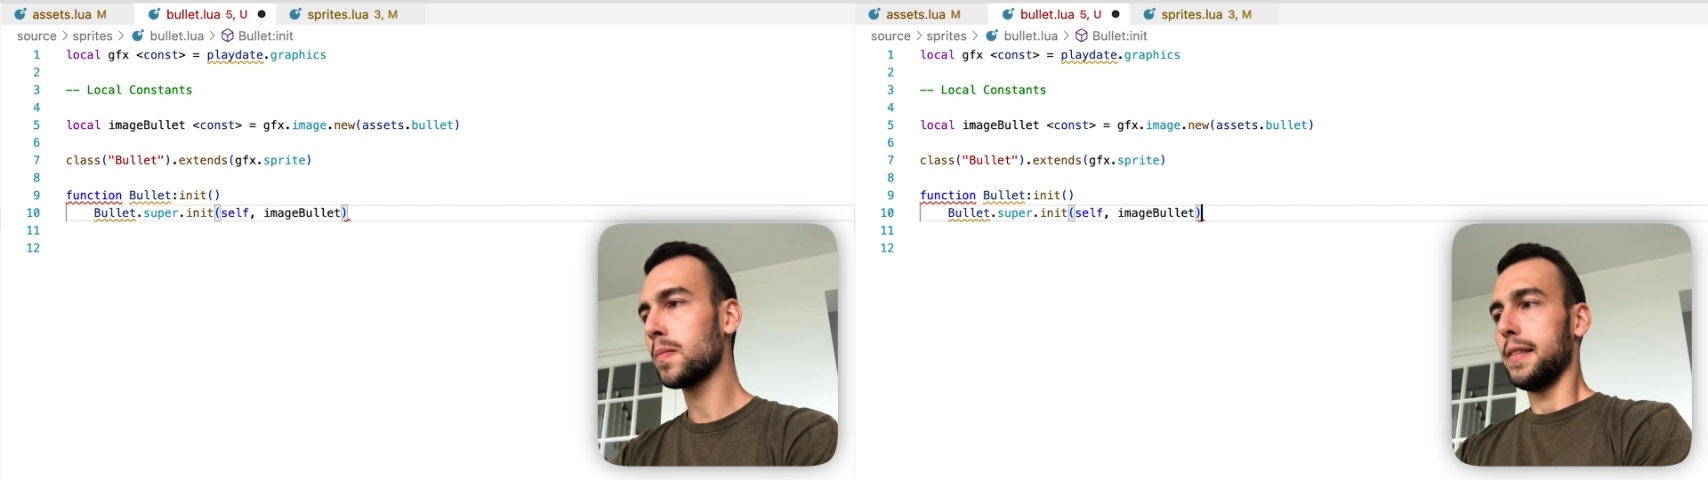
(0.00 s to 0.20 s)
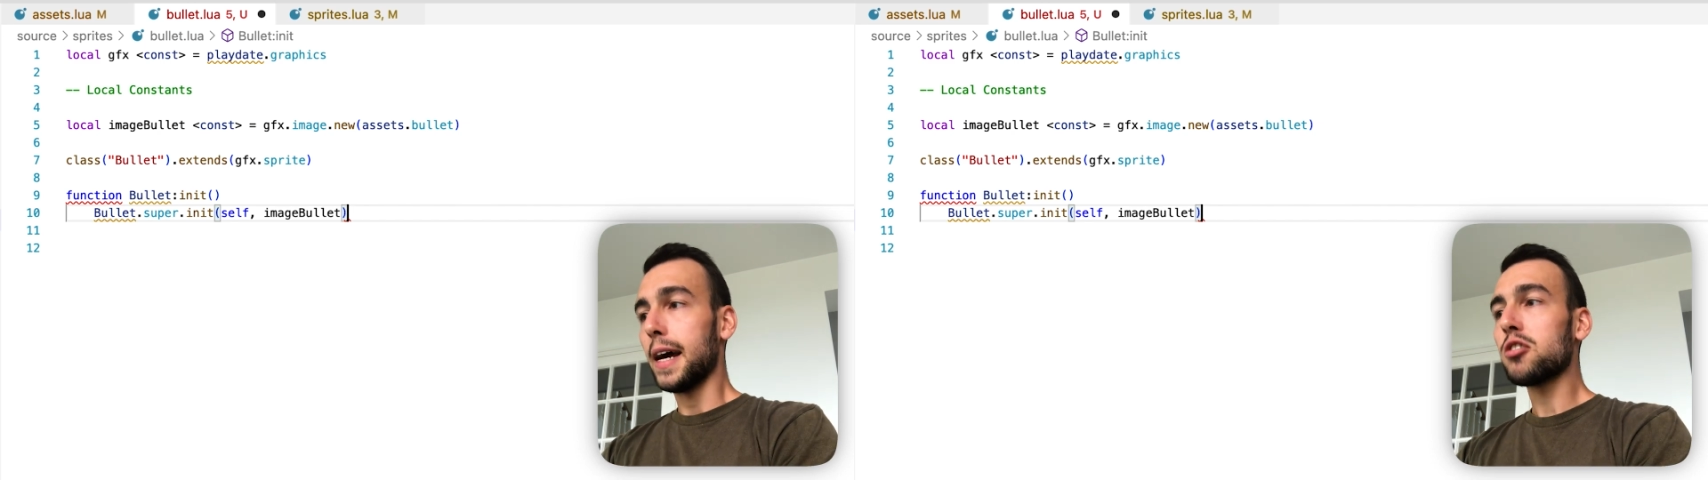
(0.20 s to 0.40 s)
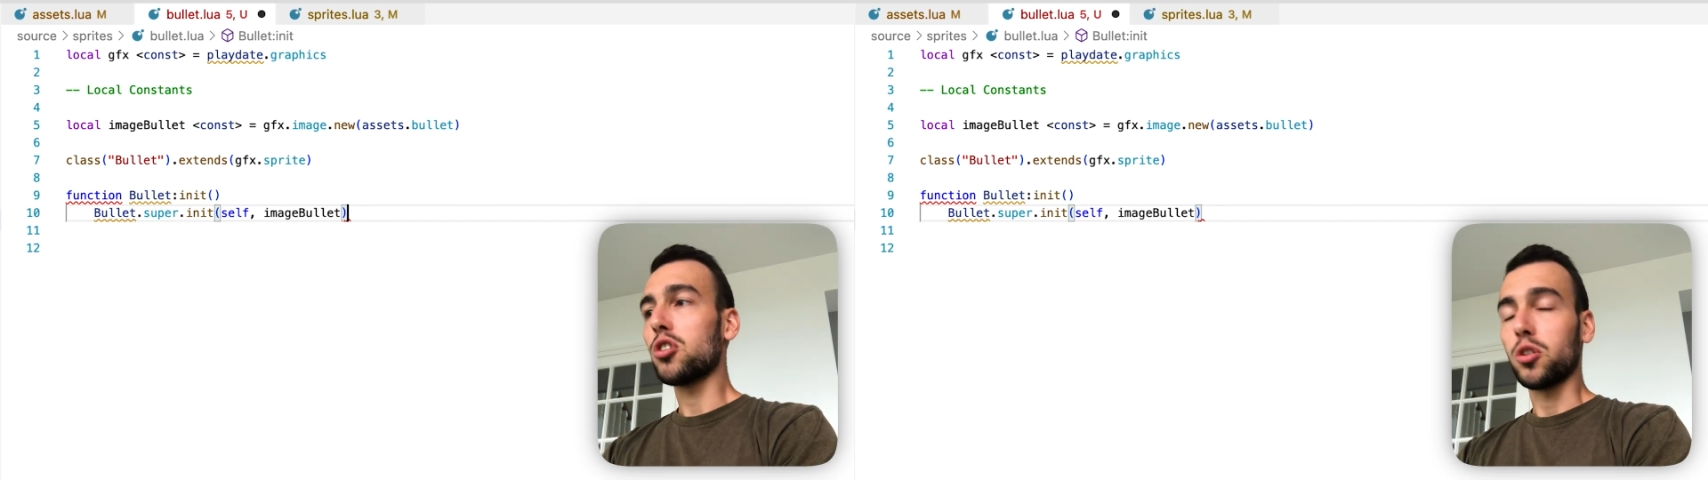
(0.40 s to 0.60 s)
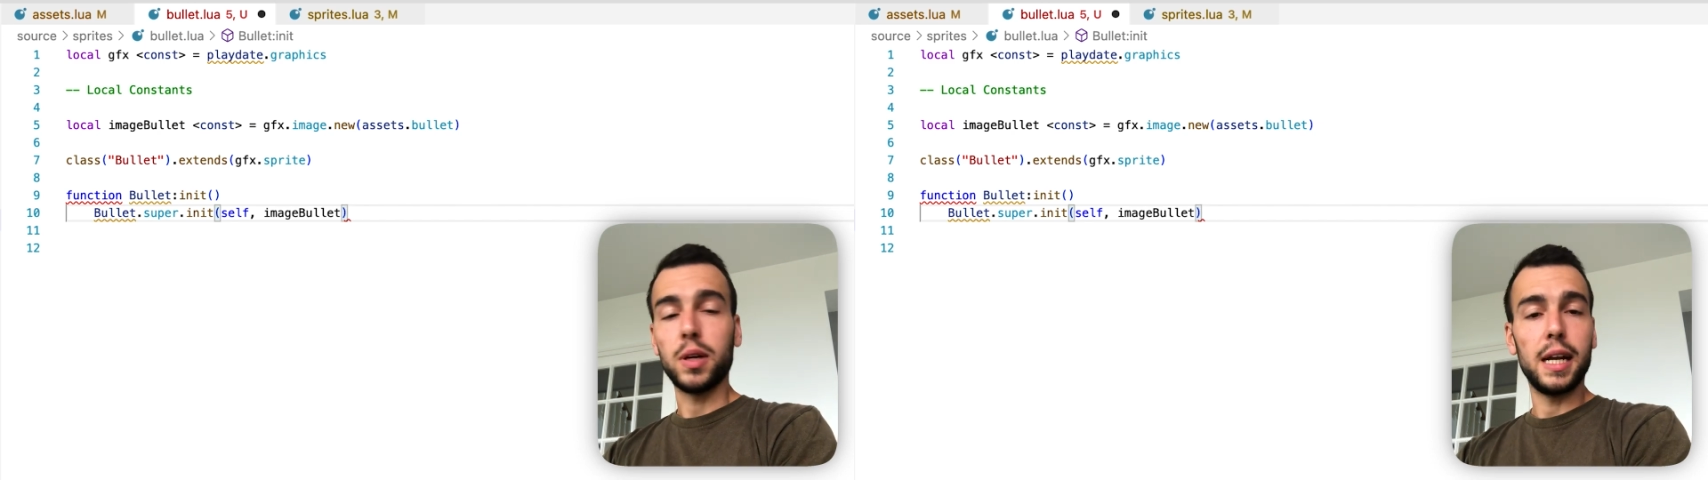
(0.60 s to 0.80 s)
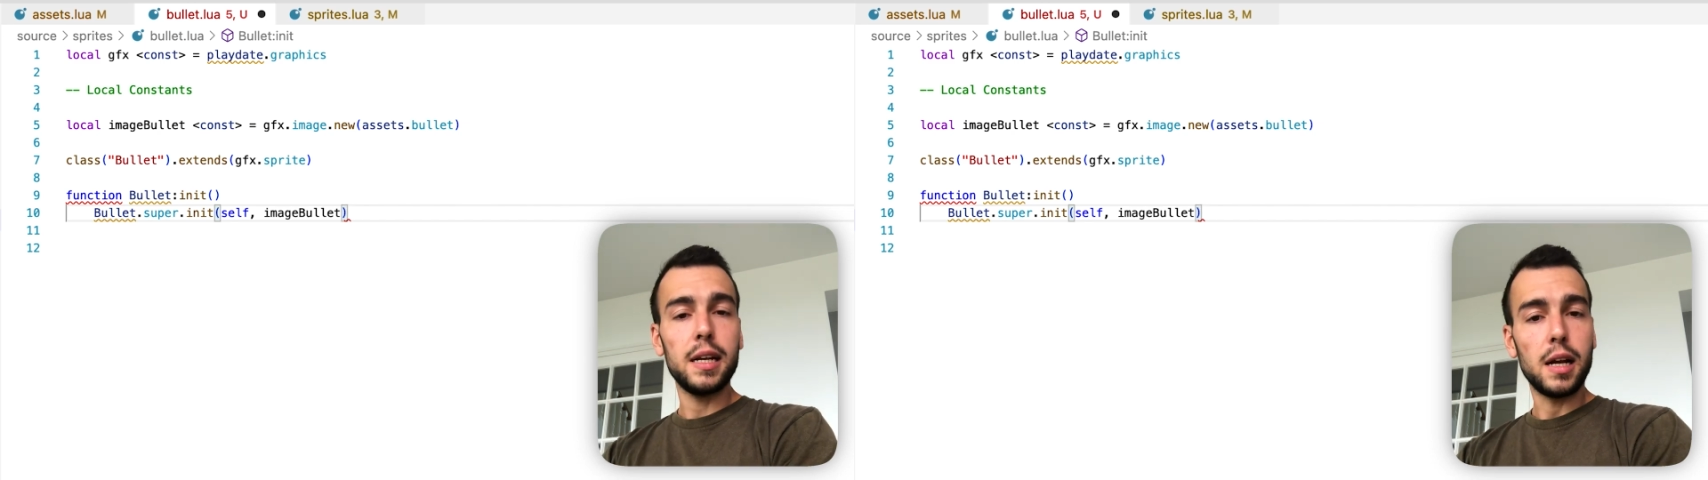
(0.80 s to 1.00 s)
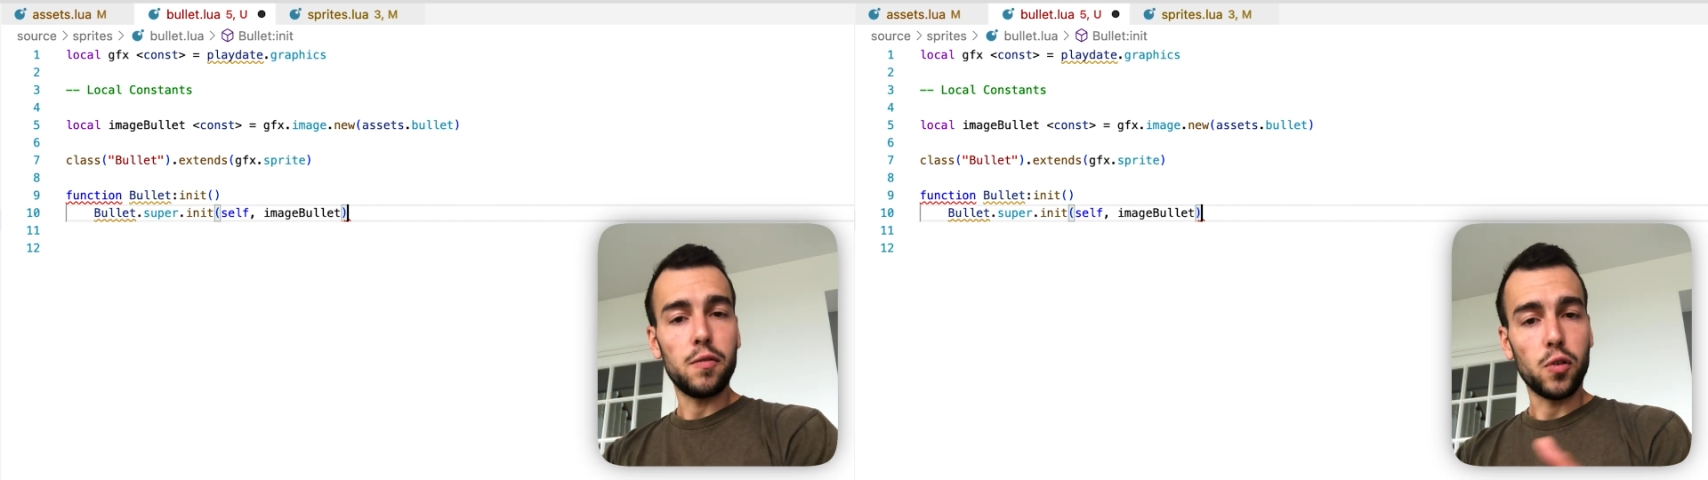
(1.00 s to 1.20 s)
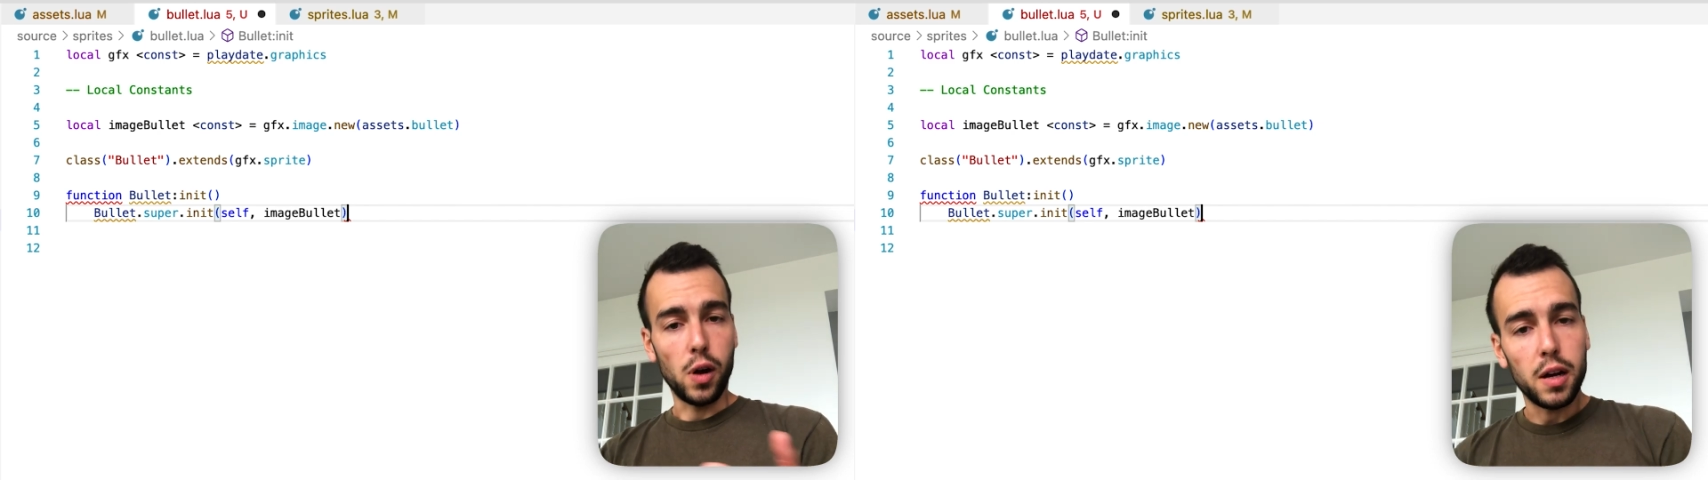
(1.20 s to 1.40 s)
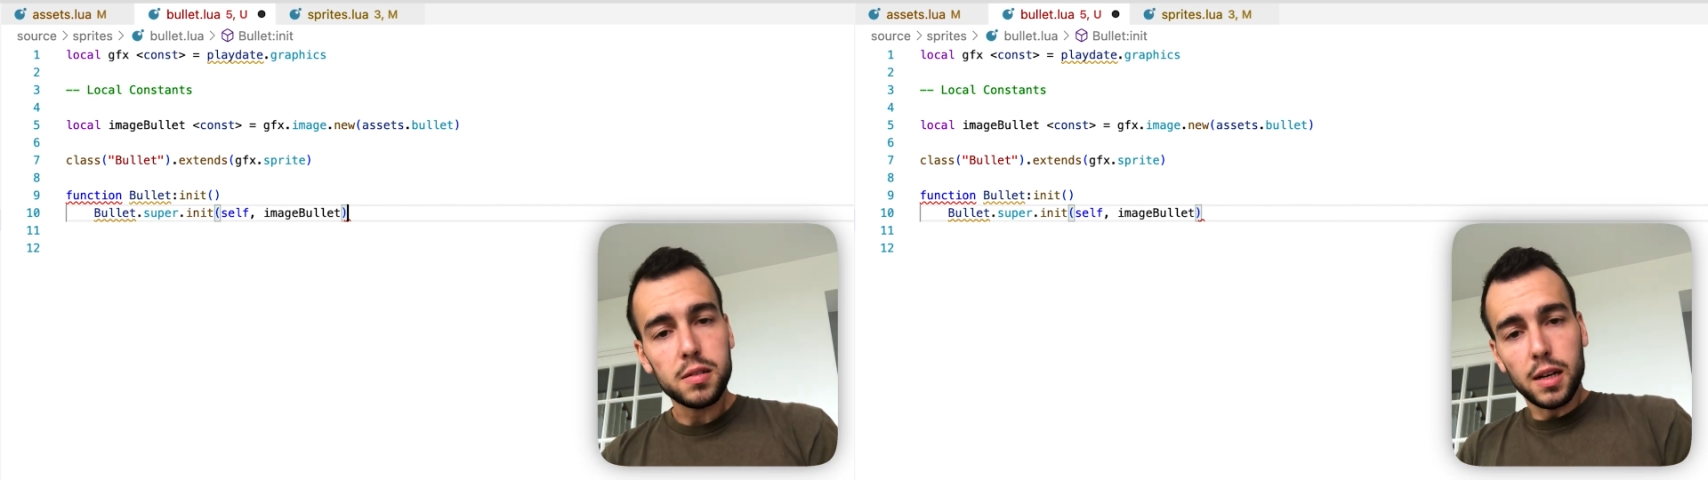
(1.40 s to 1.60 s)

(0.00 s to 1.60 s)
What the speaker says: and that should create for us